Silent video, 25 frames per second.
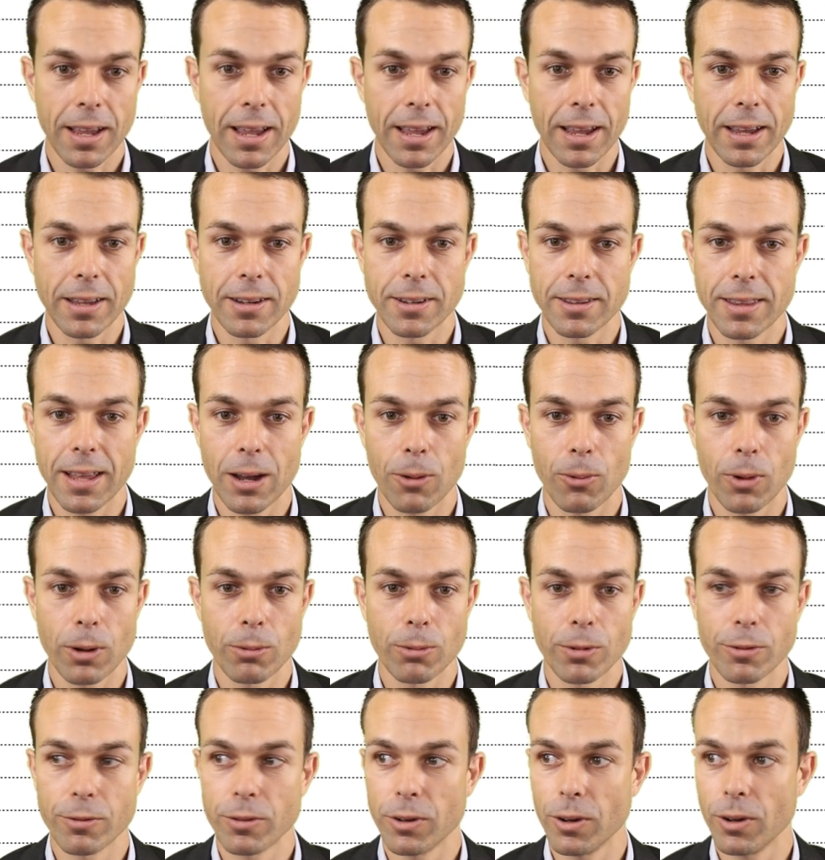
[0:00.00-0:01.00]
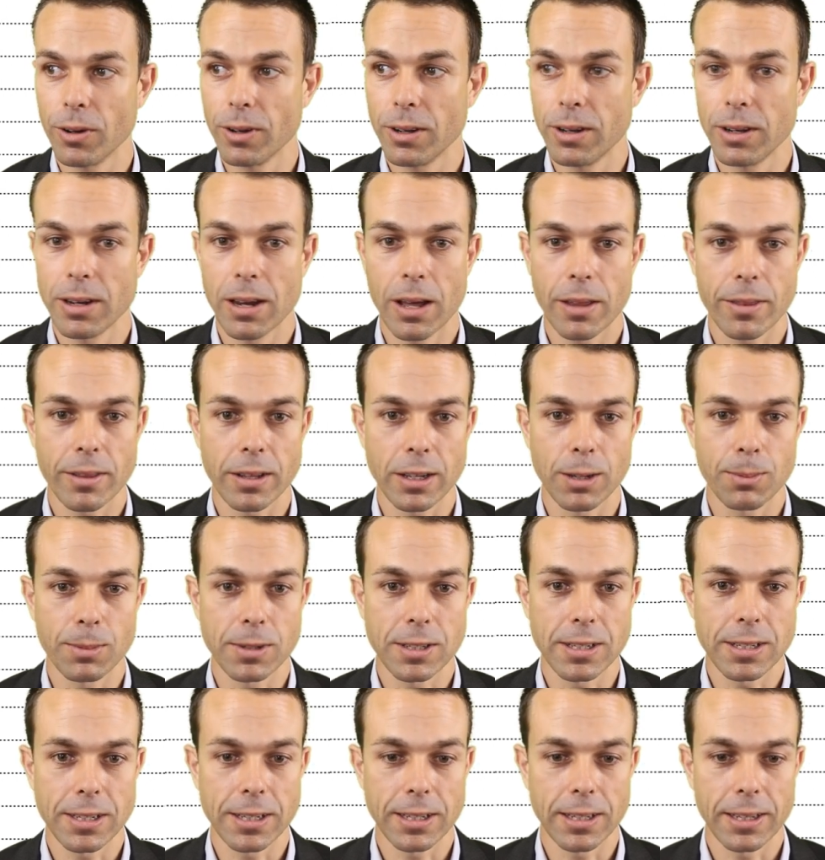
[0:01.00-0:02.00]
and that way we've got nothing in
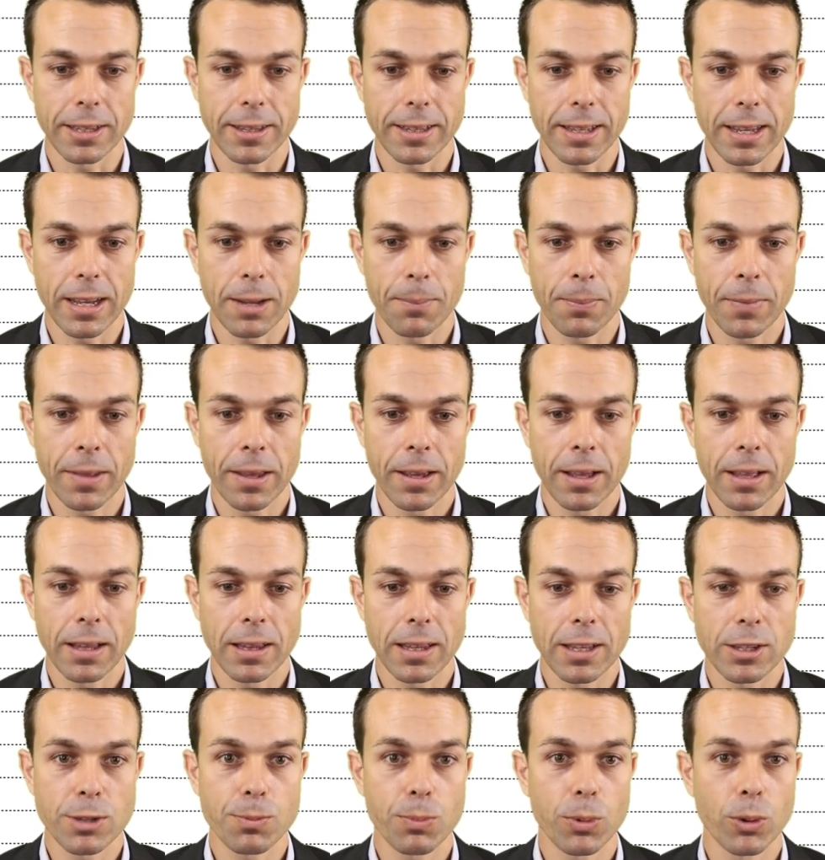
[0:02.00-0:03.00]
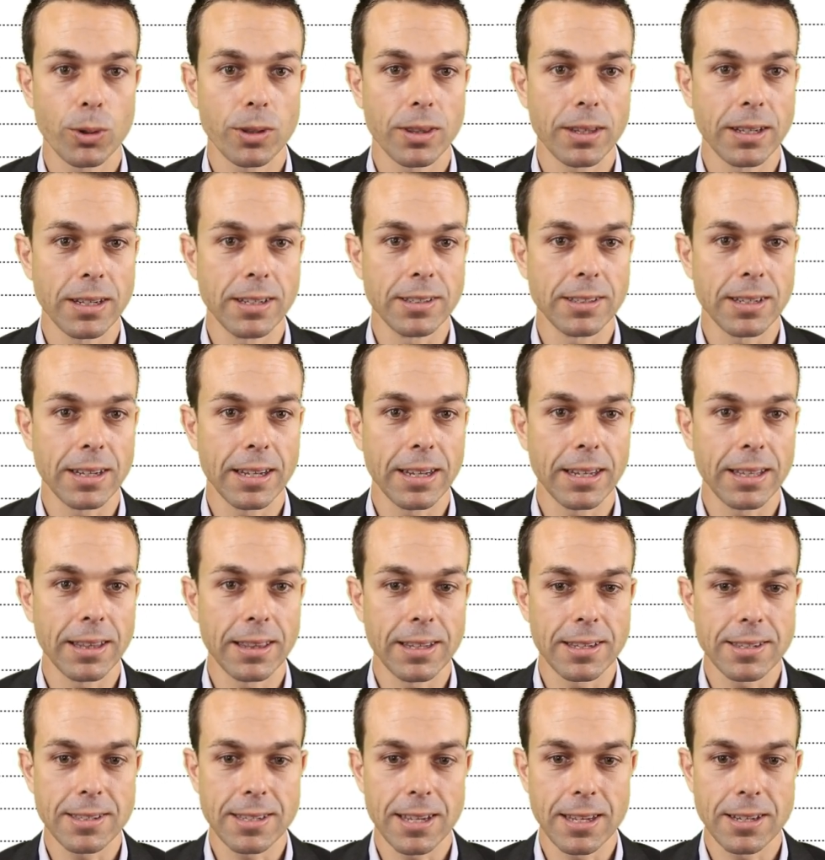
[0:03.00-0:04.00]
particular there. Let's put these
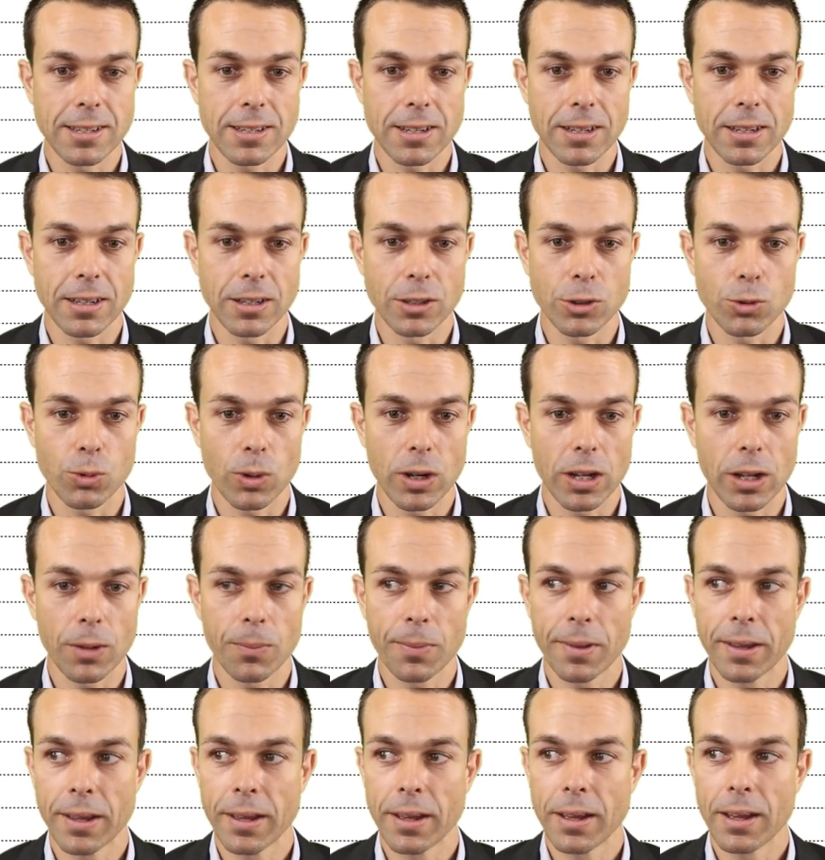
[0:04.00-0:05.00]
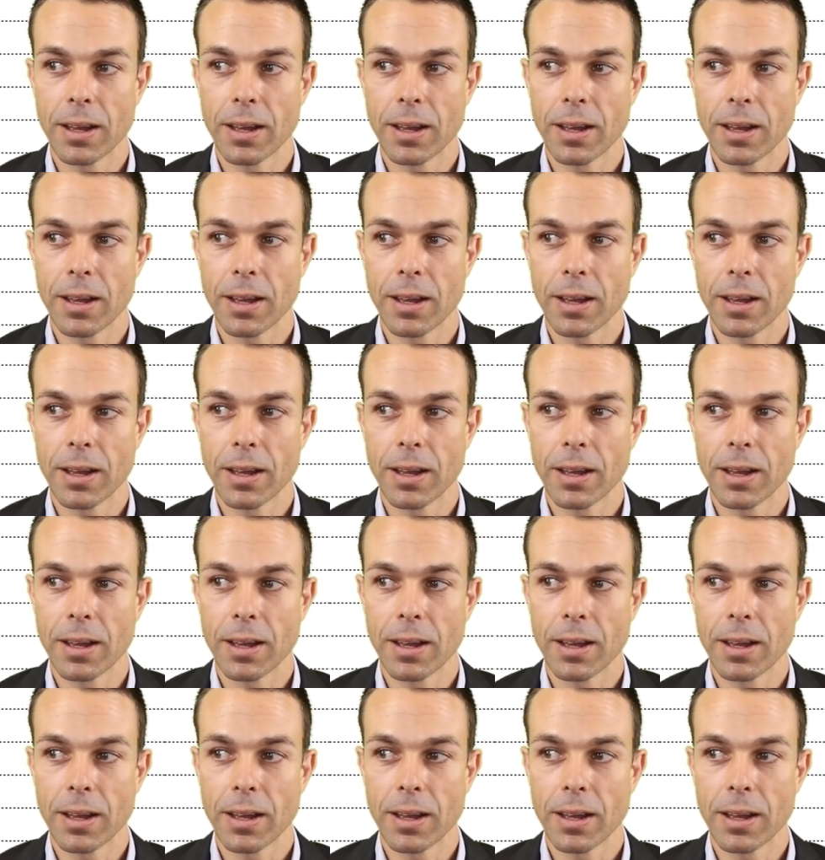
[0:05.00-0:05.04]
in the center as well.